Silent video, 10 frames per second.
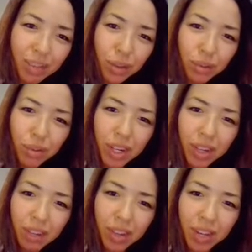Feel free to
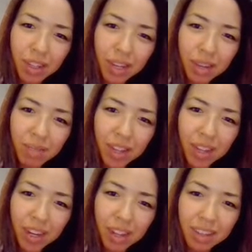leave anytime
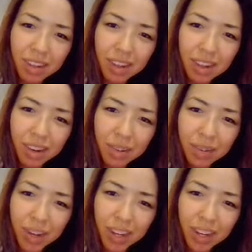and get started on your
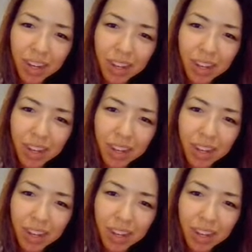work.